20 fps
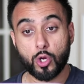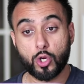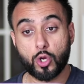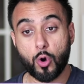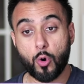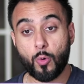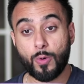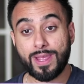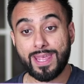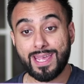
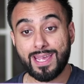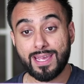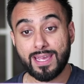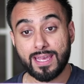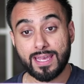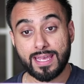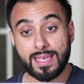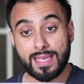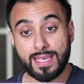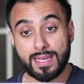going
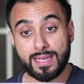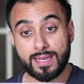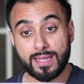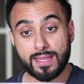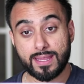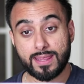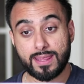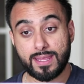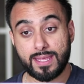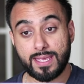in
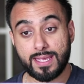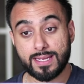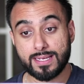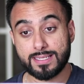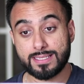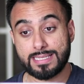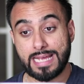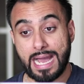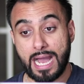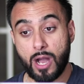the
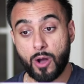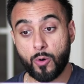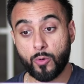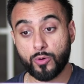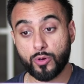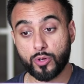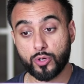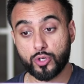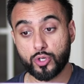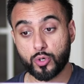
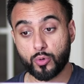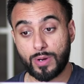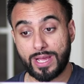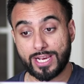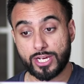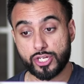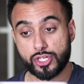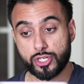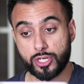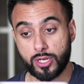down
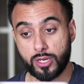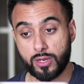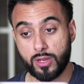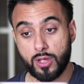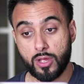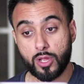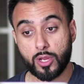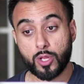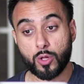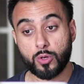direction.
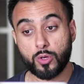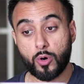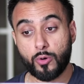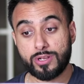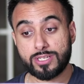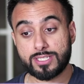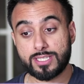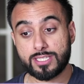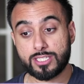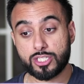You'll
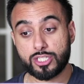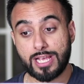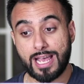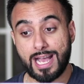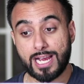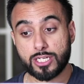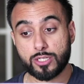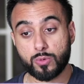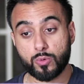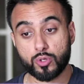notice this
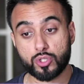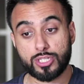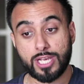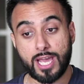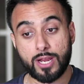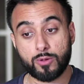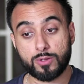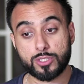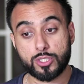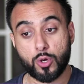actual
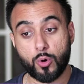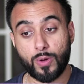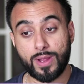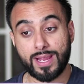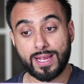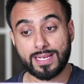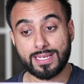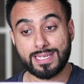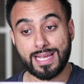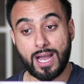channel is
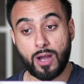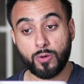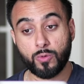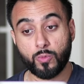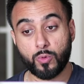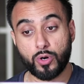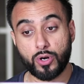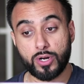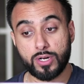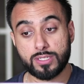going
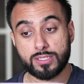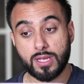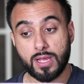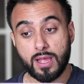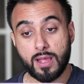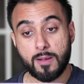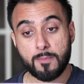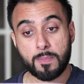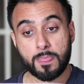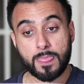downwards,
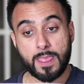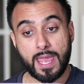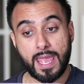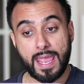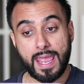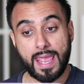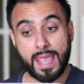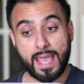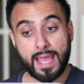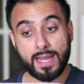
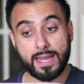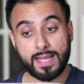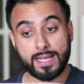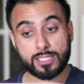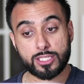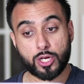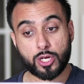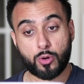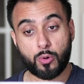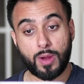and
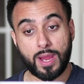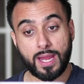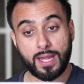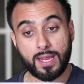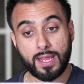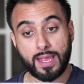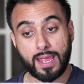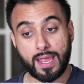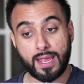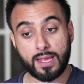it's
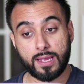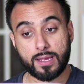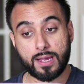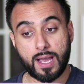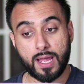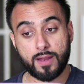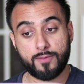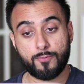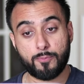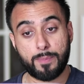creating
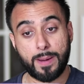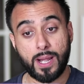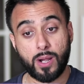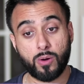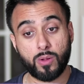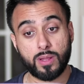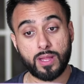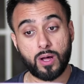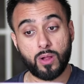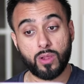kind of
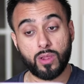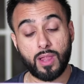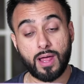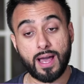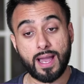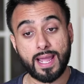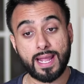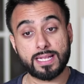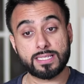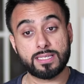parallel
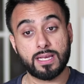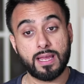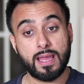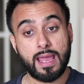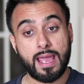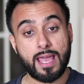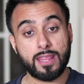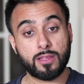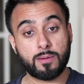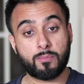lines,
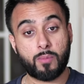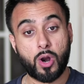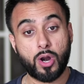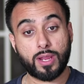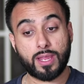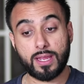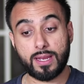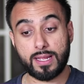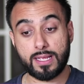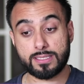and the
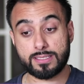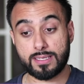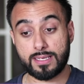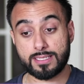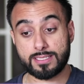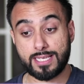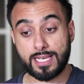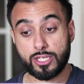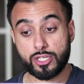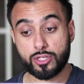market is
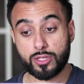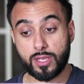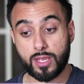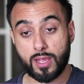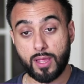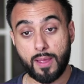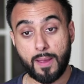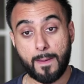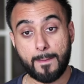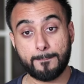
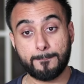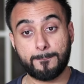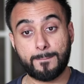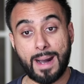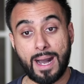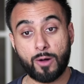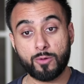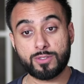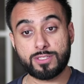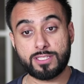essentially
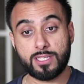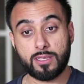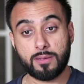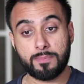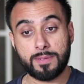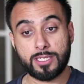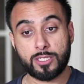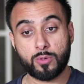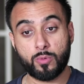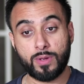bouncing
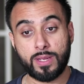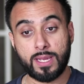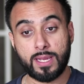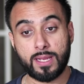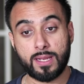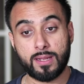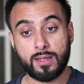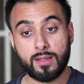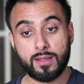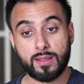
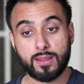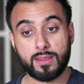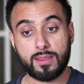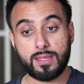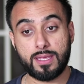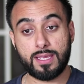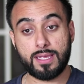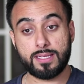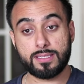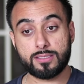between
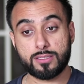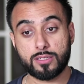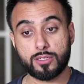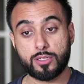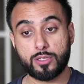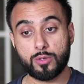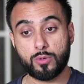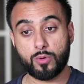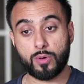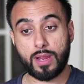these
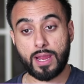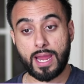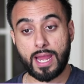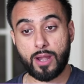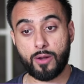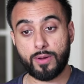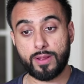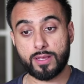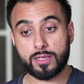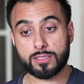two
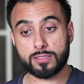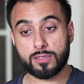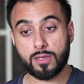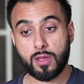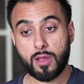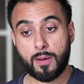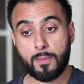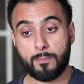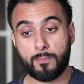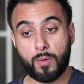areas
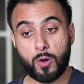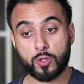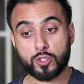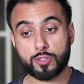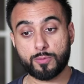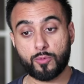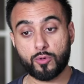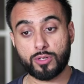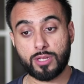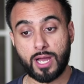
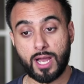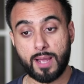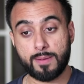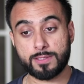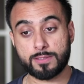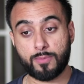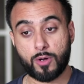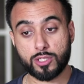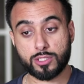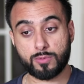multiple
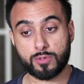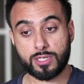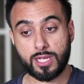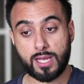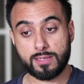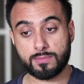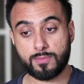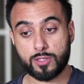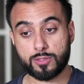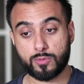times,
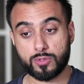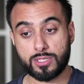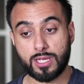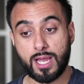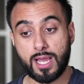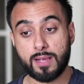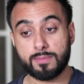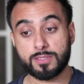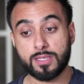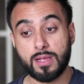
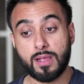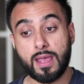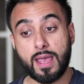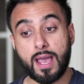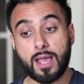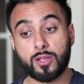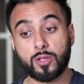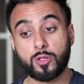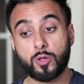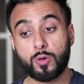
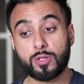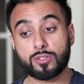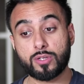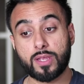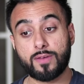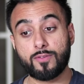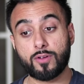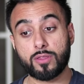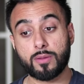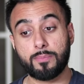and you'll notice
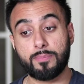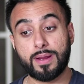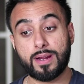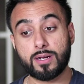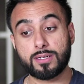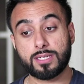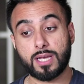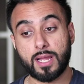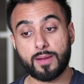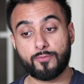even on the
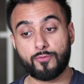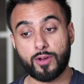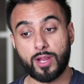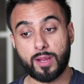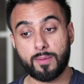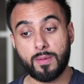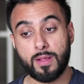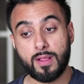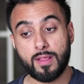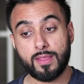bigger time
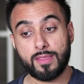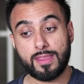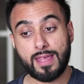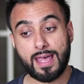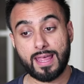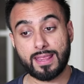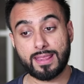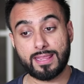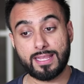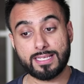frame
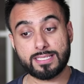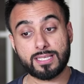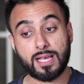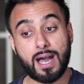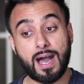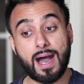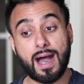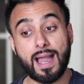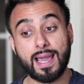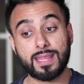that this
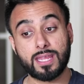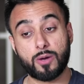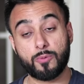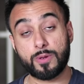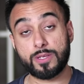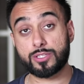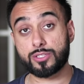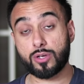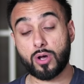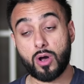high that
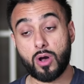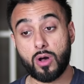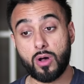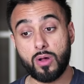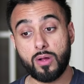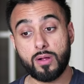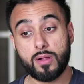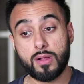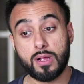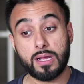we saw,
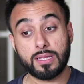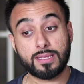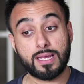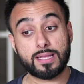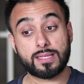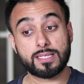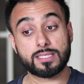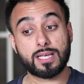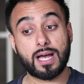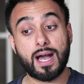
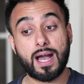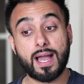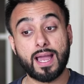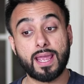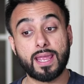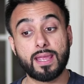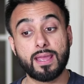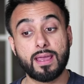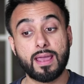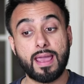that this
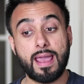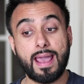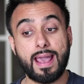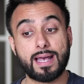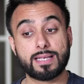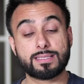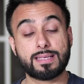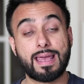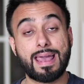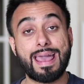high
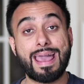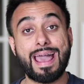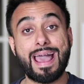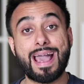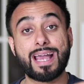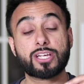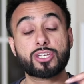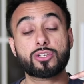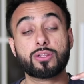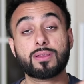has
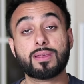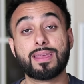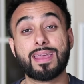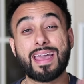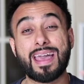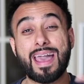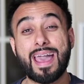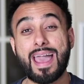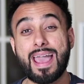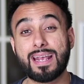actually
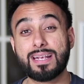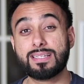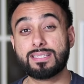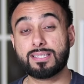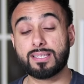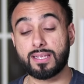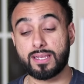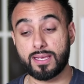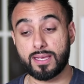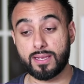
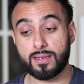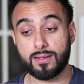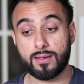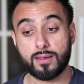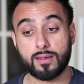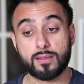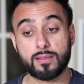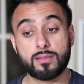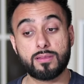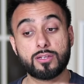exited
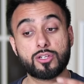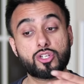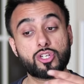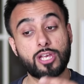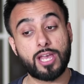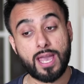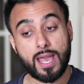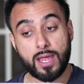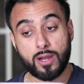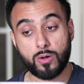the
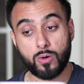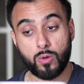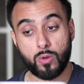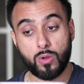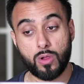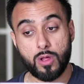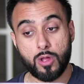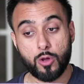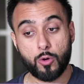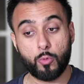
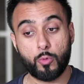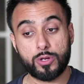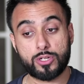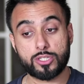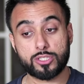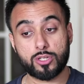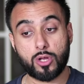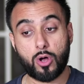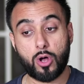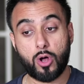channel, which
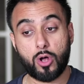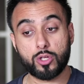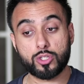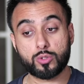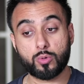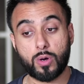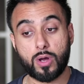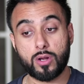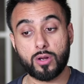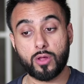is
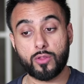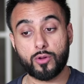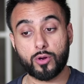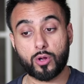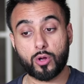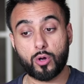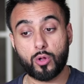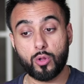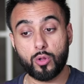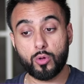also another
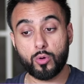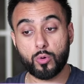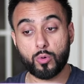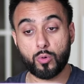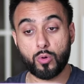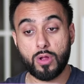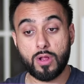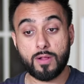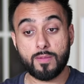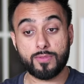
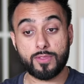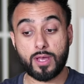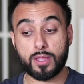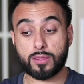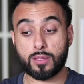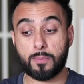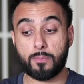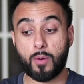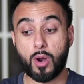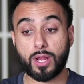clue that
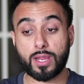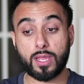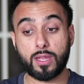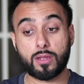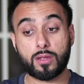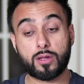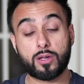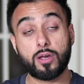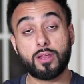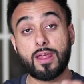the
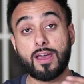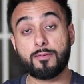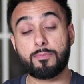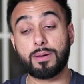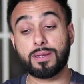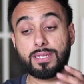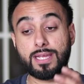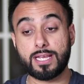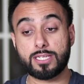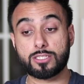market could have
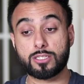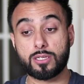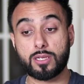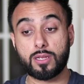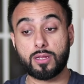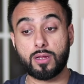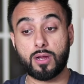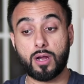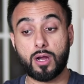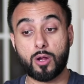
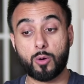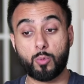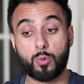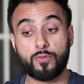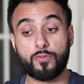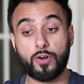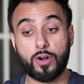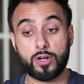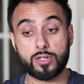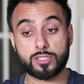potentially
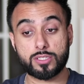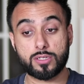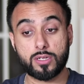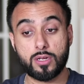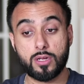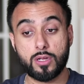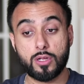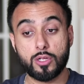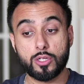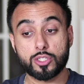reversed.
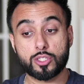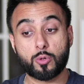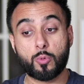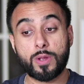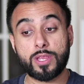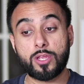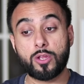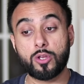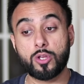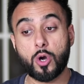So
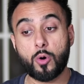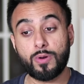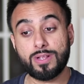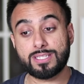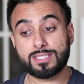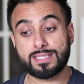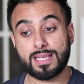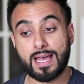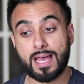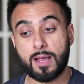when you
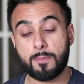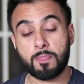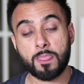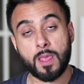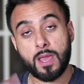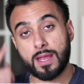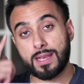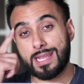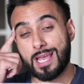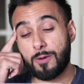notice that,
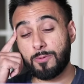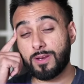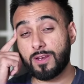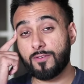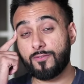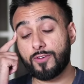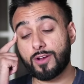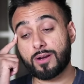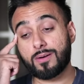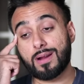now we need
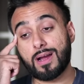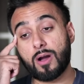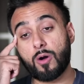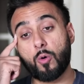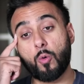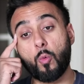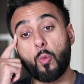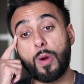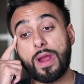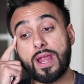to figure
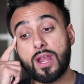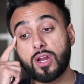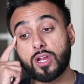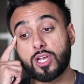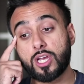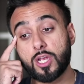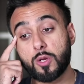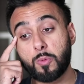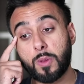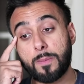out where
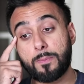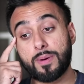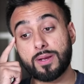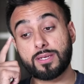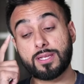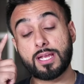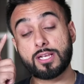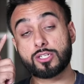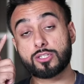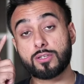could we
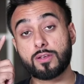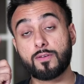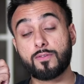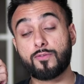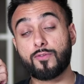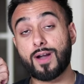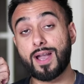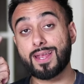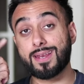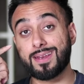potentially
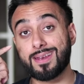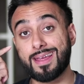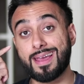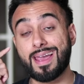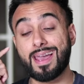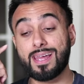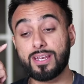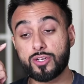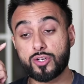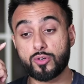find an
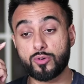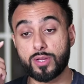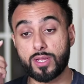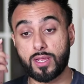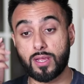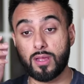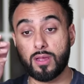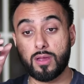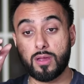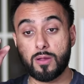
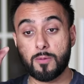entry